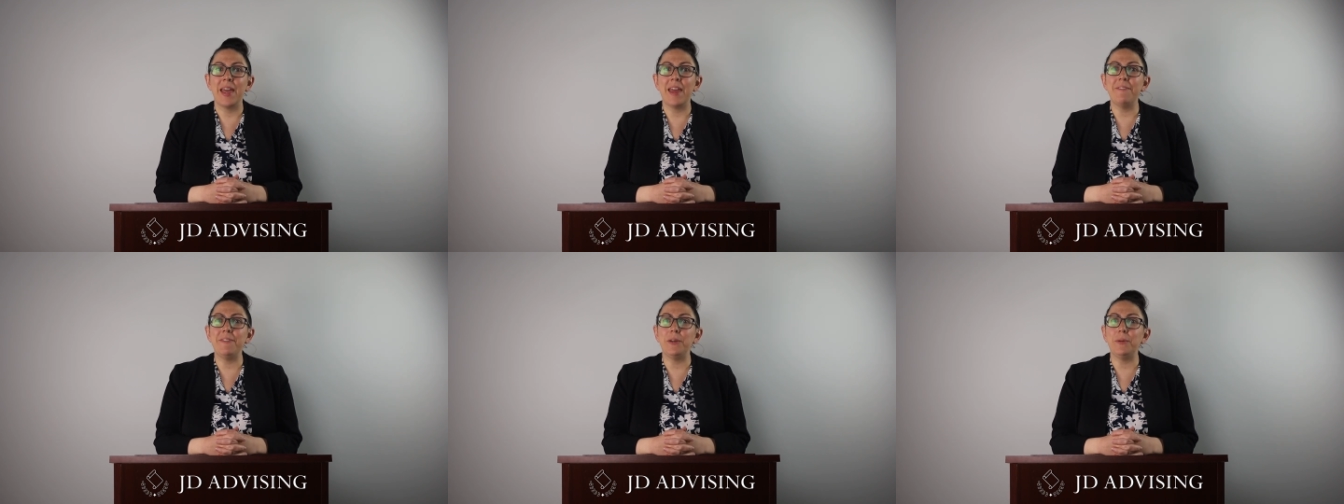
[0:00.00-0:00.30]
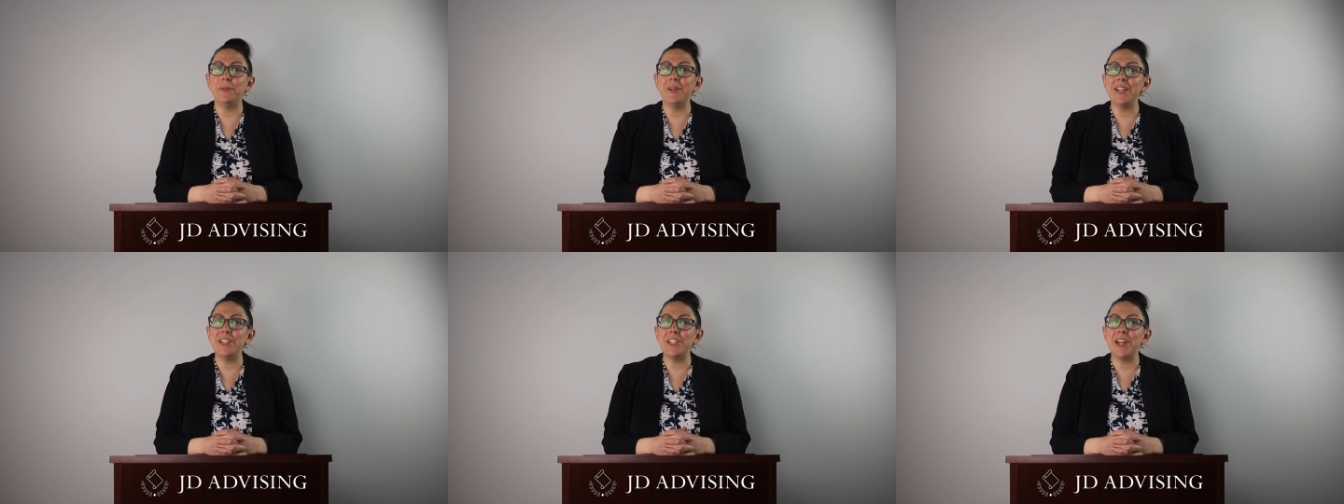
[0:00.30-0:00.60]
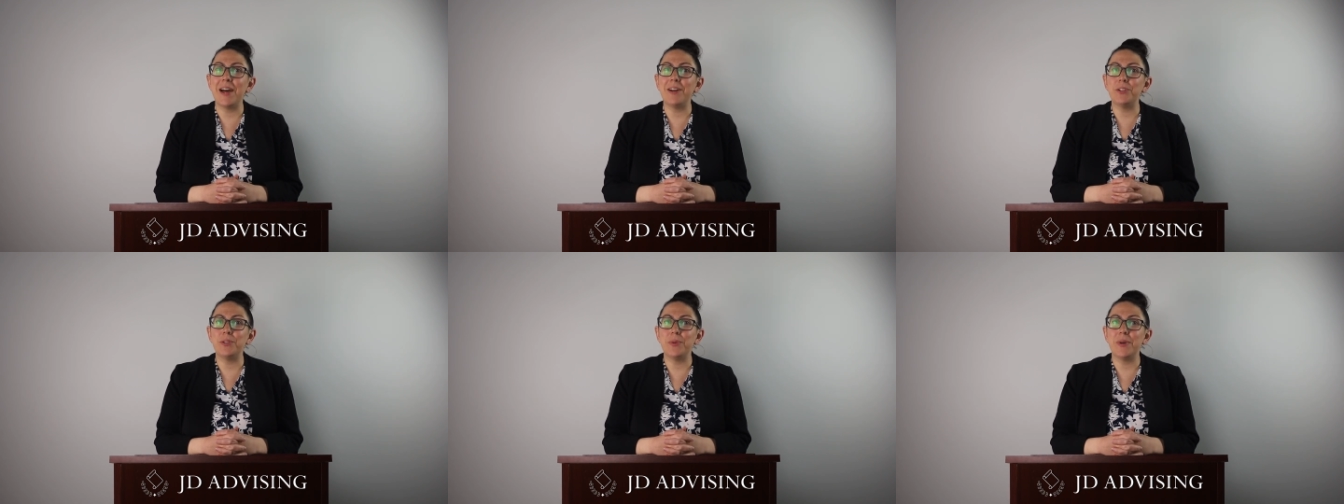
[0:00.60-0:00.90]
If you reach
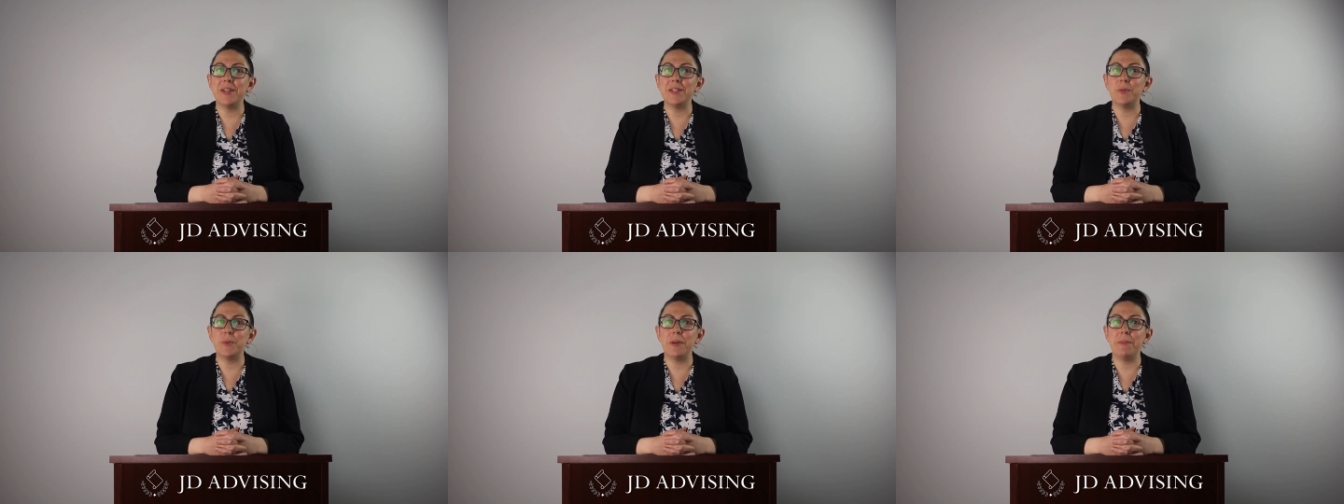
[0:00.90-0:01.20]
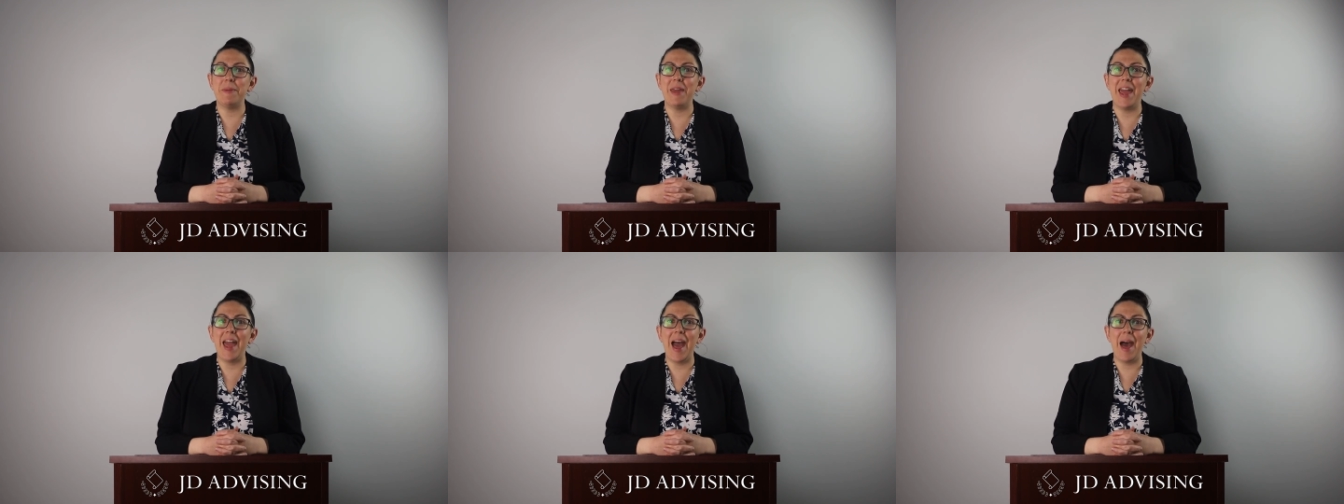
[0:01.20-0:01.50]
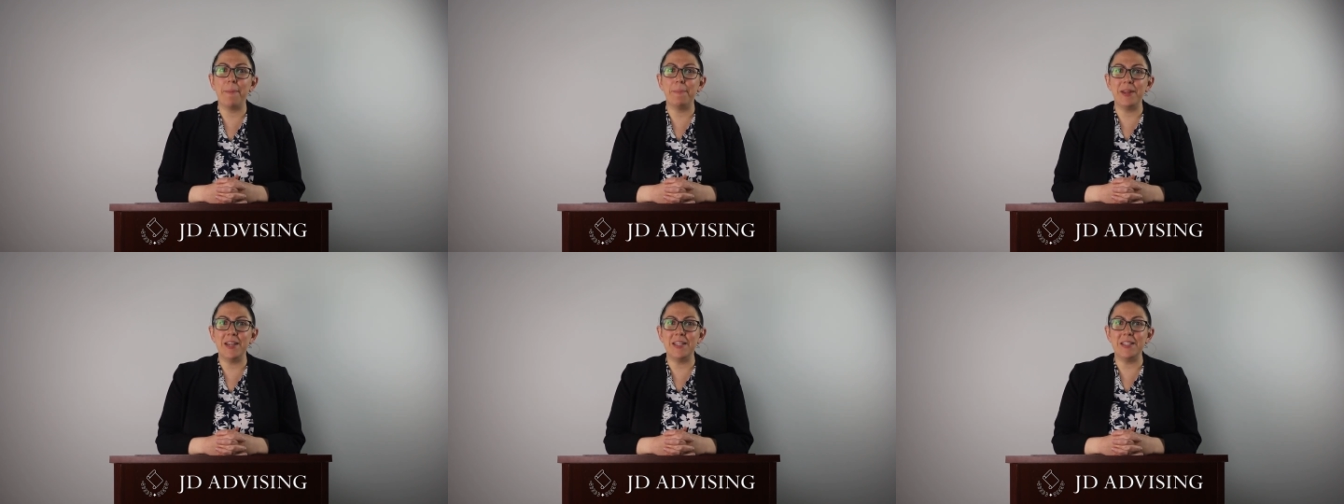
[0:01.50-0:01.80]
out to us, we'd be
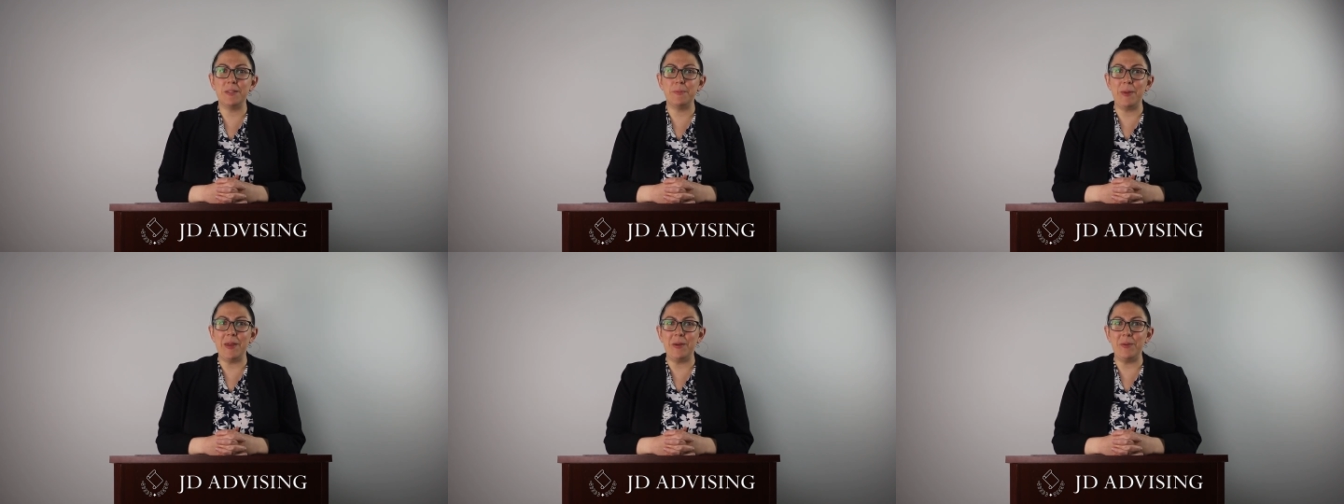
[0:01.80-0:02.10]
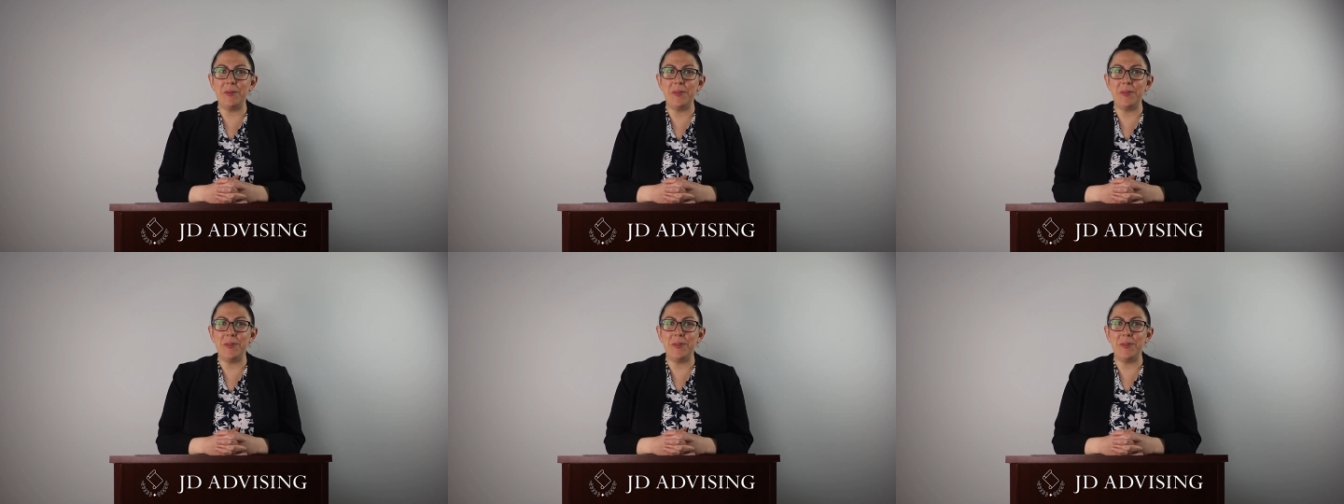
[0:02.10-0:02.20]
happy to speak